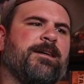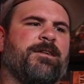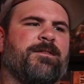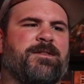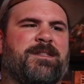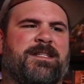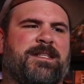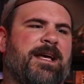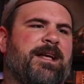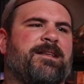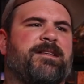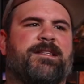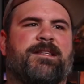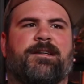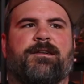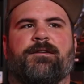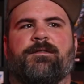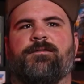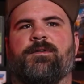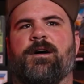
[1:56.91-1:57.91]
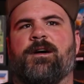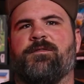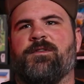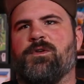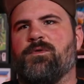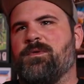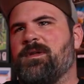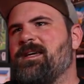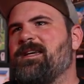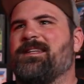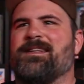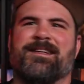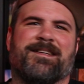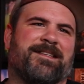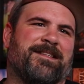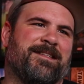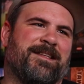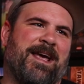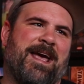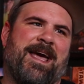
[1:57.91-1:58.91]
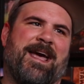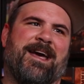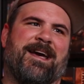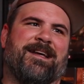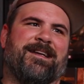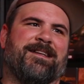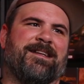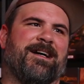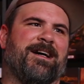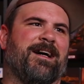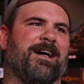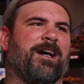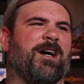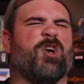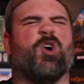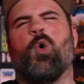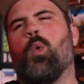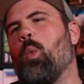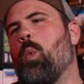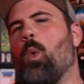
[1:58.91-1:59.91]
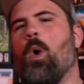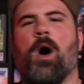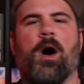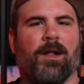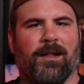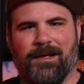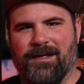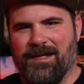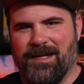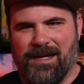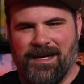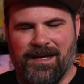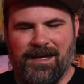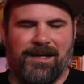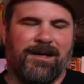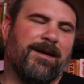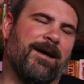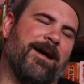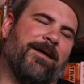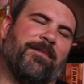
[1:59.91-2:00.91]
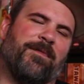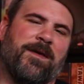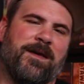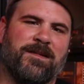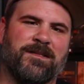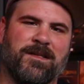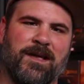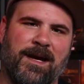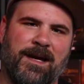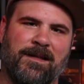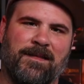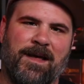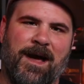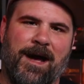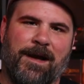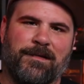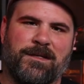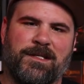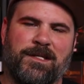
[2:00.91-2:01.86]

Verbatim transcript: sense of uniqueness and quality and things like that.